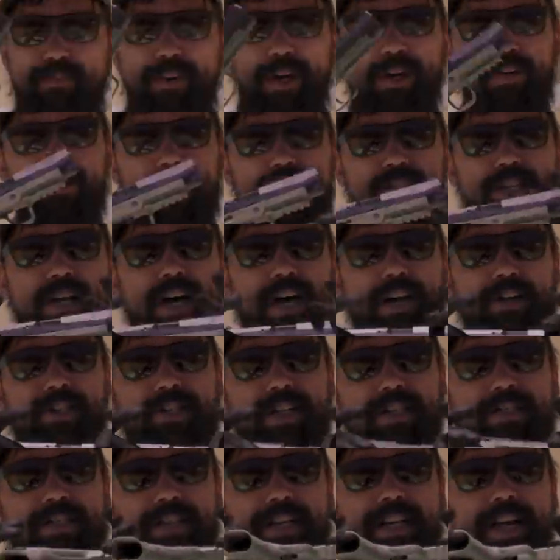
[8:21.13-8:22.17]
bone stock,
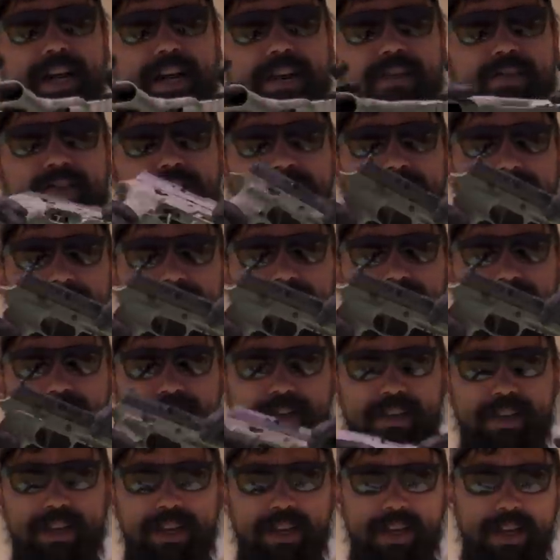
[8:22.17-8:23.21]
just the iron
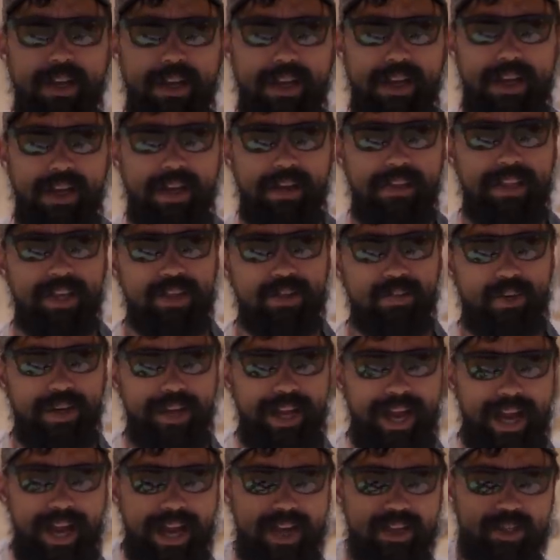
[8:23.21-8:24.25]
sights. This one
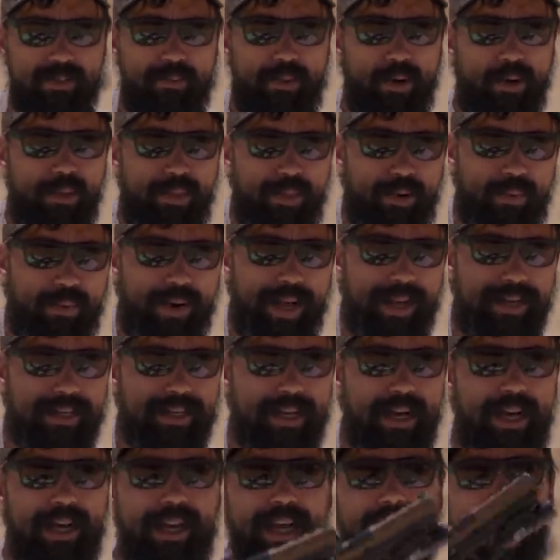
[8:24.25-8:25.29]
has both the red
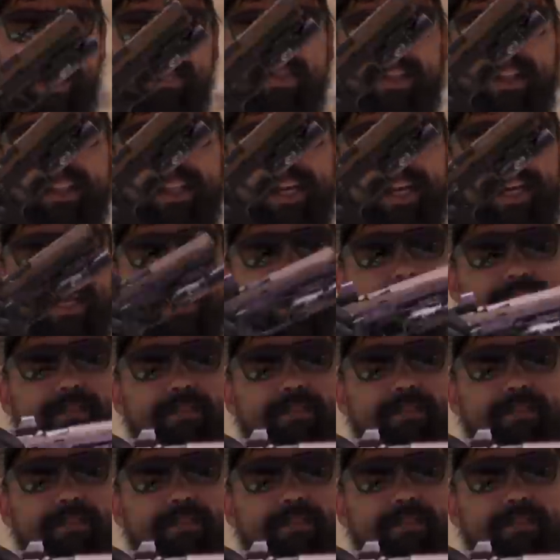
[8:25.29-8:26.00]
dot and the light.